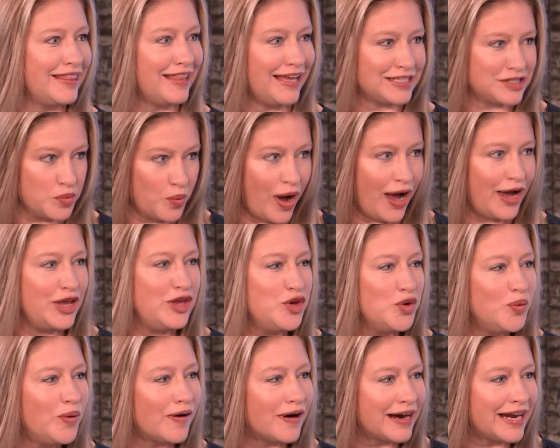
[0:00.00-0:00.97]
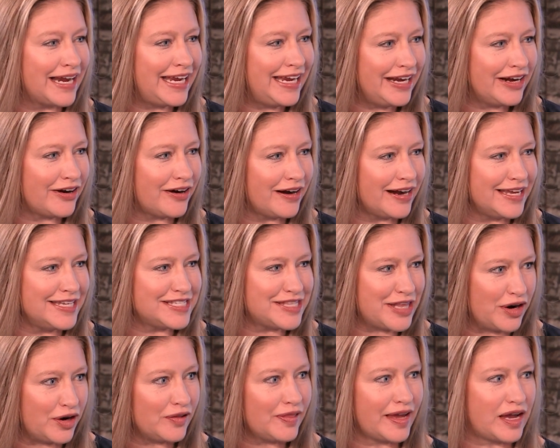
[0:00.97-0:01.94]
that's why you are here. Is
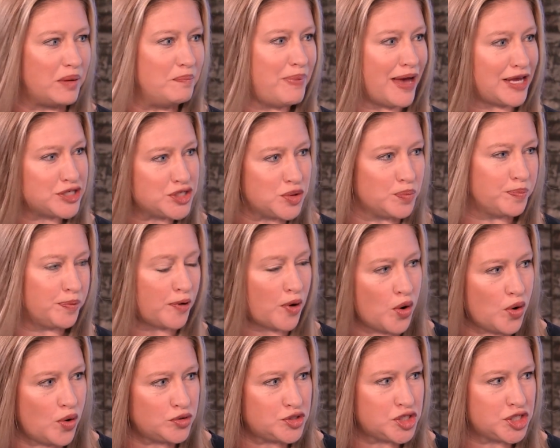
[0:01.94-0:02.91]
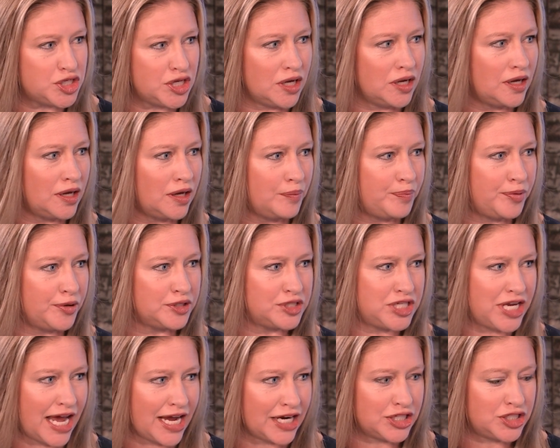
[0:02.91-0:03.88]
there like a best approach to
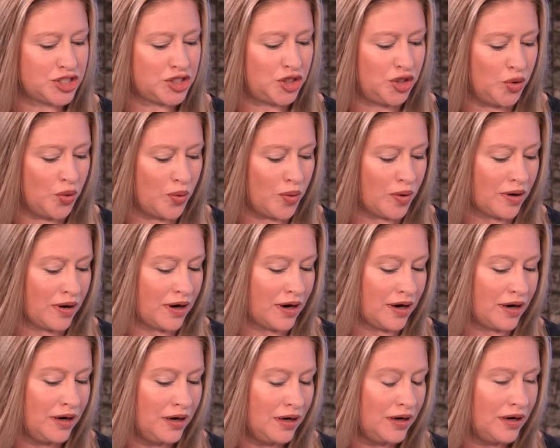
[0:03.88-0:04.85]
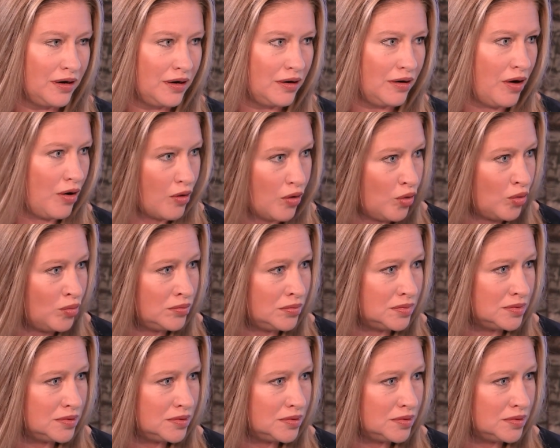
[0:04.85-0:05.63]
protect your home?